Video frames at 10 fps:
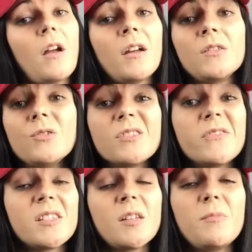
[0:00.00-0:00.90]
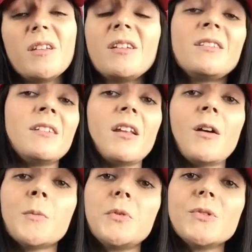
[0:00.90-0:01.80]
high dose of CBN to
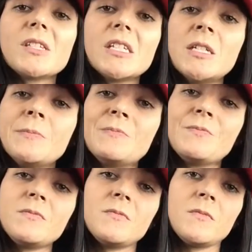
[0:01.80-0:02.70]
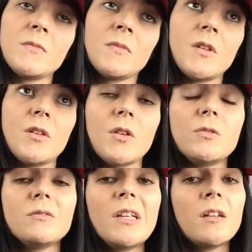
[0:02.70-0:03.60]
help you sleep,
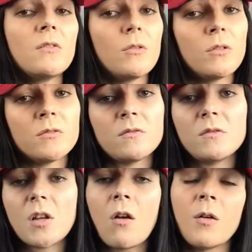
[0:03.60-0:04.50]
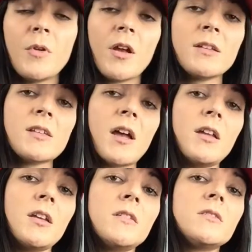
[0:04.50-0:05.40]
linalool to calm your
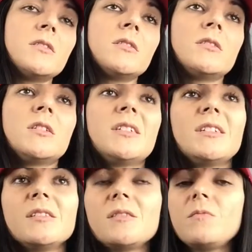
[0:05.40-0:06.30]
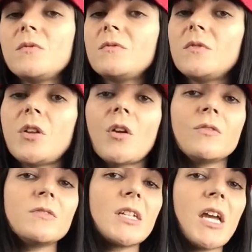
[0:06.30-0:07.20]
anxiety. It's,
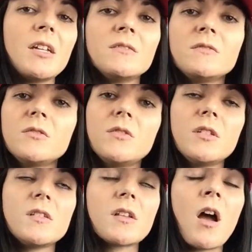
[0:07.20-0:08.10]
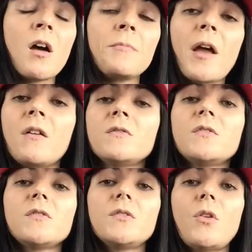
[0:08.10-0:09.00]
again, it's compounds.
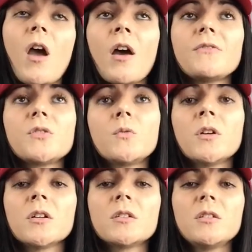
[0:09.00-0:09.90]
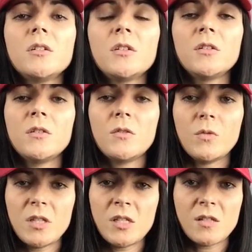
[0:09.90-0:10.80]
You have to work
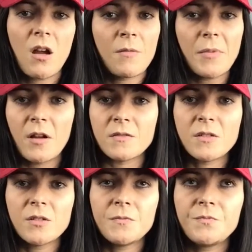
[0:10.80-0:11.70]
with these compounds.